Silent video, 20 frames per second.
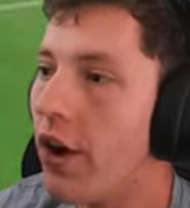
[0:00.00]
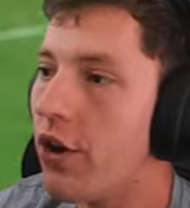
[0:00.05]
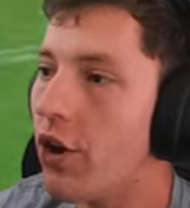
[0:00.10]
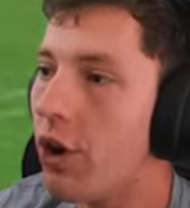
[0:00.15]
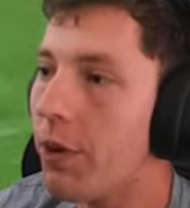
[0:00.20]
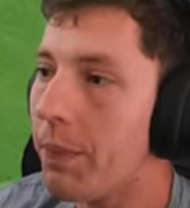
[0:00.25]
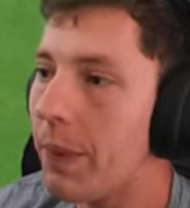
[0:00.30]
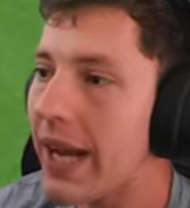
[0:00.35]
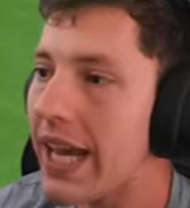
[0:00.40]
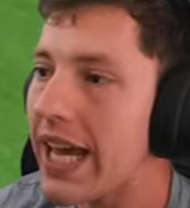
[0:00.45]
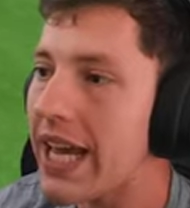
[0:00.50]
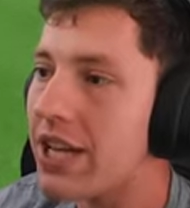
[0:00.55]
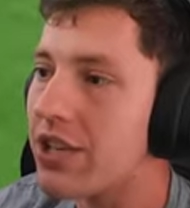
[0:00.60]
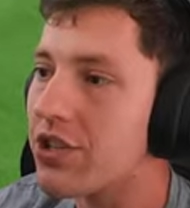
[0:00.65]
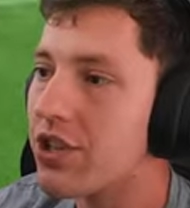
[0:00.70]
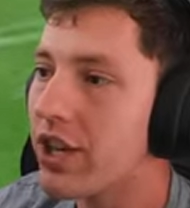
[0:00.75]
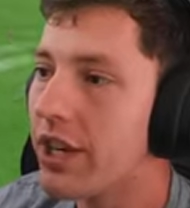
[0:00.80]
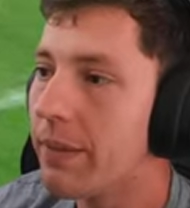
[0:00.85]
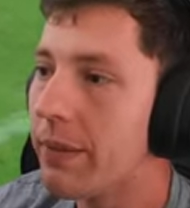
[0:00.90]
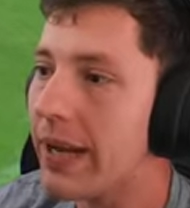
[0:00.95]
Fodor,
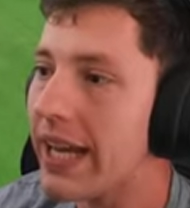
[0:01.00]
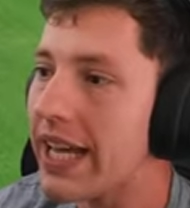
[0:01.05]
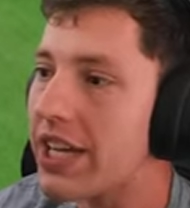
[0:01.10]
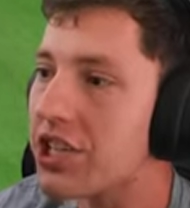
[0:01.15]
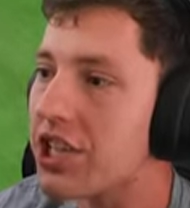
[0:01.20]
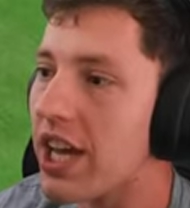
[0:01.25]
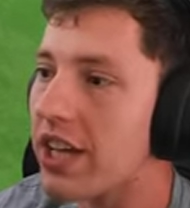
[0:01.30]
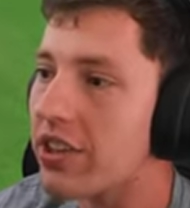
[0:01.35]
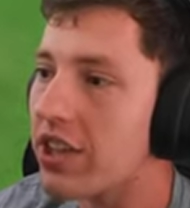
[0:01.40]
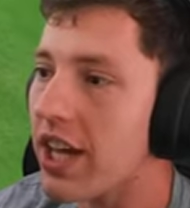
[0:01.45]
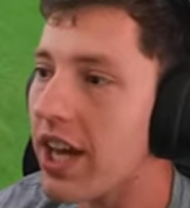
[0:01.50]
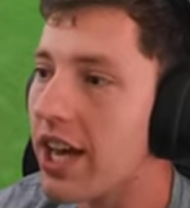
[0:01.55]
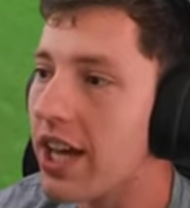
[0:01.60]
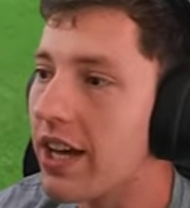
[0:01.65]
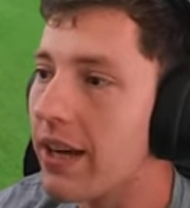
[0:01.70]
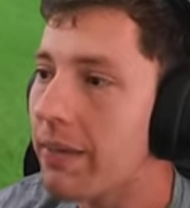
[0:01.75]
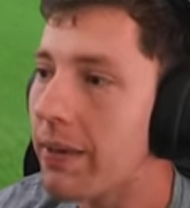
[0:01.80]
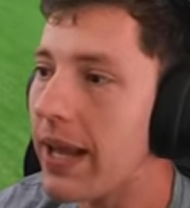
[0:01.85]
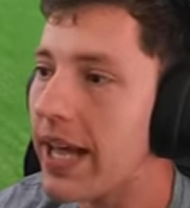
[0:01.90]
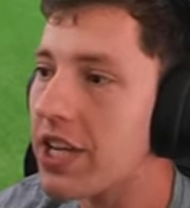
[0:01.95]
please! Please get
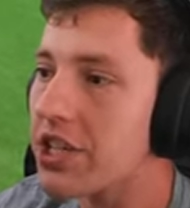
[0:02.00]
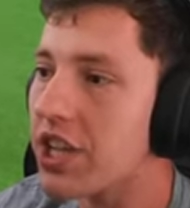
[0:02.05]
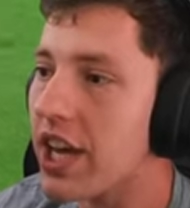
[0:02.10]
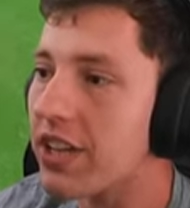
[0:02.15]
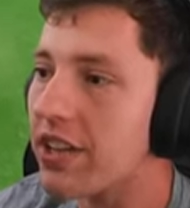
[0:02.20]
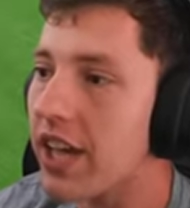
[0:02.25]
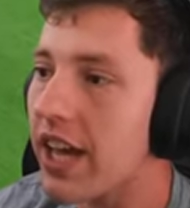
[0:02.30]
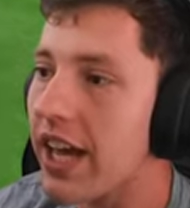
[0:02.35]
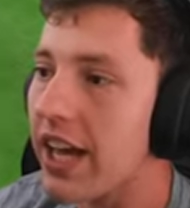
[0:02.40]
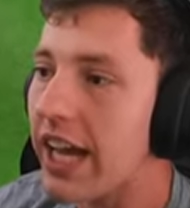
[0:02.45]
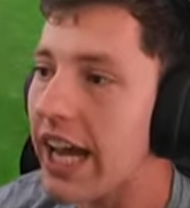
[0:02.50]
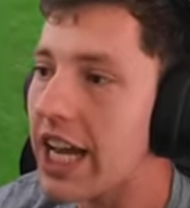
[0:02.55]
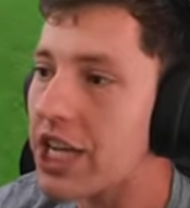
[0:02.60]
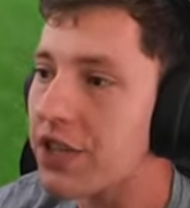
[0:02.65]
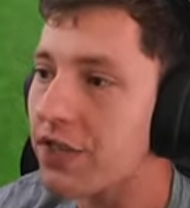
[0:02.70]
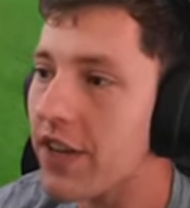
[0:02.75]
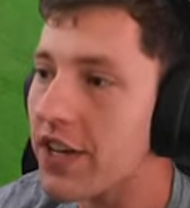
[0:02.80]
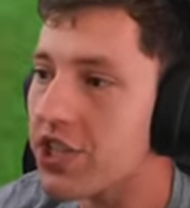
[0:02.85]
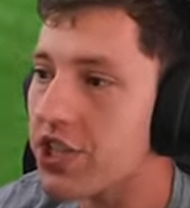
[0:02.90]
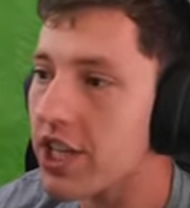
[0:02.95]
there! Please get there!
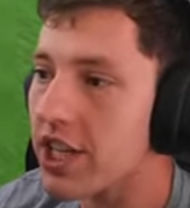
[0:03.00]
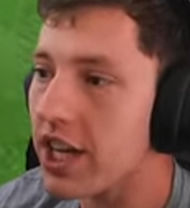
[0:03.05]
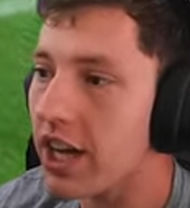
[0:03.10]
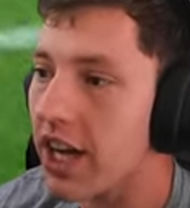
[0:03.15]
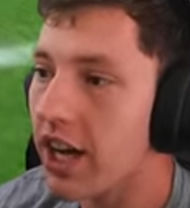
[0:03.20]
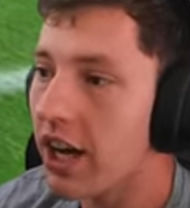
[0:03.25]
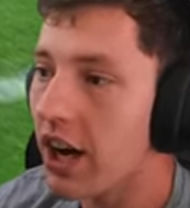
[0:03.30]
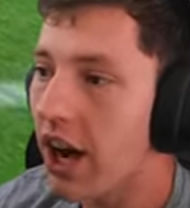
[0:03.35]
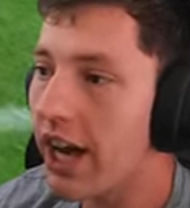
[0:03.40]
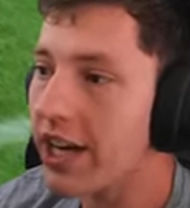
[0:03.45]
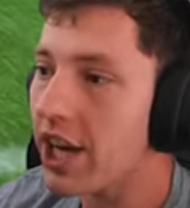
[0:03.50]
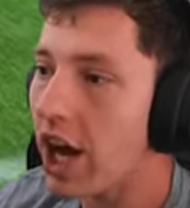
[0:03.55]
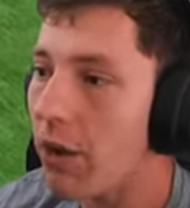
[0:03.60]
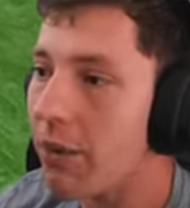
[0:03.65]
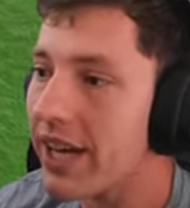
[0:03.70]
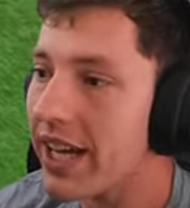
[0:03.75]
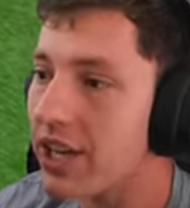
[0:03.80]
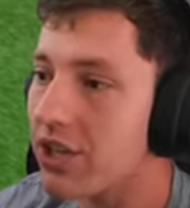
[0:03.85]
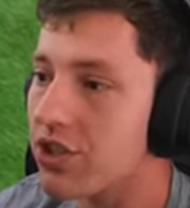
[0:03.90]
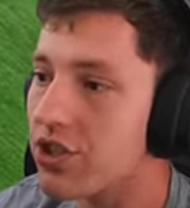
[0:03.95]
He's fisting you! I
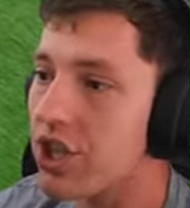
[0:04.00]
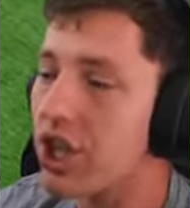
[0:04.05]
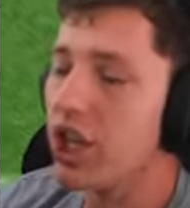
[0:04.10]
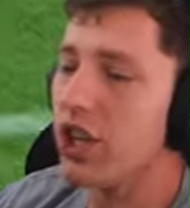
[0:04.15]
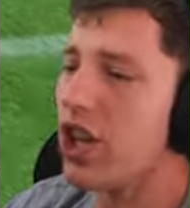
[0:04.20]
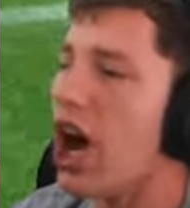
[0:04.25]
know he is!